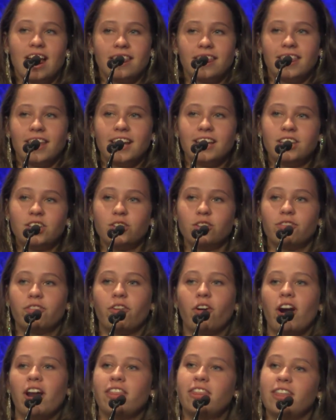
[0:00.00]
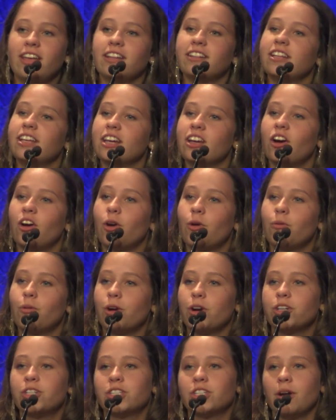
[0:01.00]
Thank you for attending our
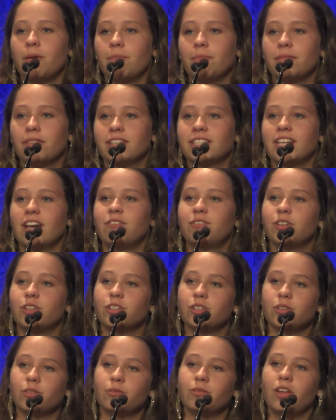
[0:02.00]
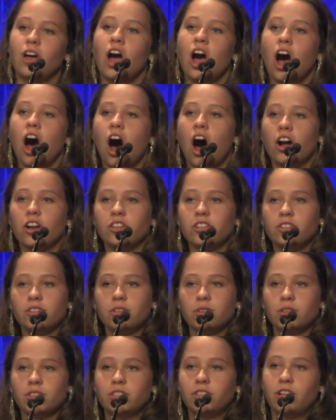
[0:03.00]
workshop this afternoon on
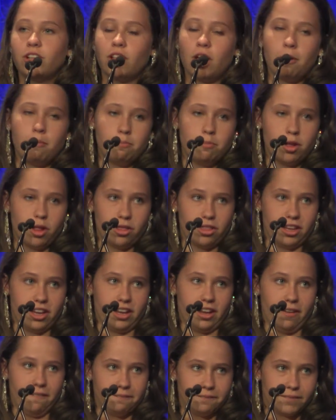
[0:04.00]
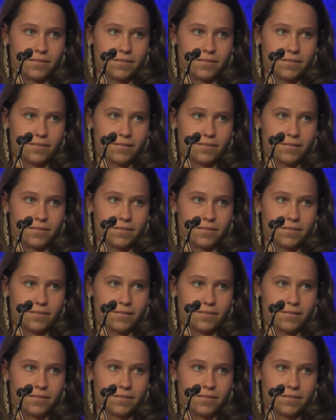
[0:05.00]
new club building.